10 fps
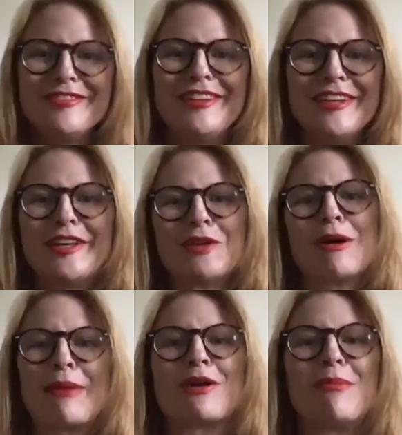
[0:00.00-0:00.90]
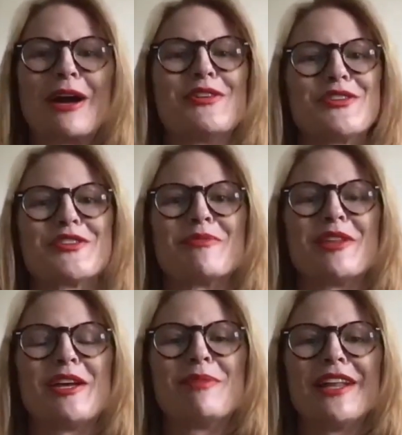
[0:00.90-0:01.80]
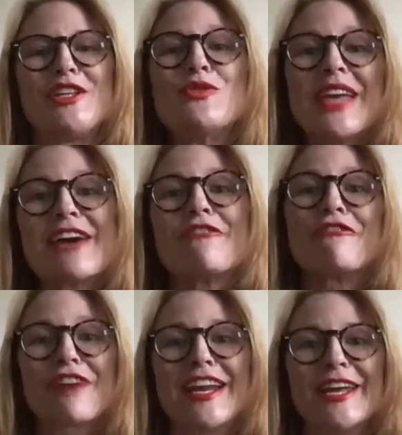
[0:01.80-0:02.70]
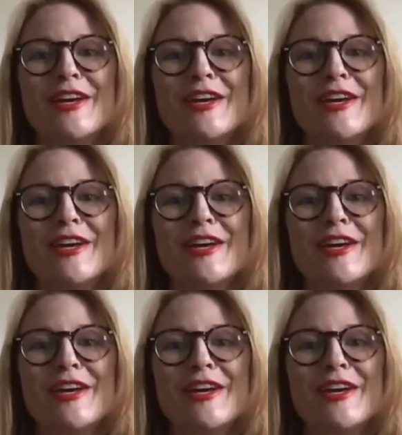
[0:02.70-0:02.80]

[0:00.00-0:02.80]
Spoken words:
get killed by Michael Myers or something, but like, you can't fight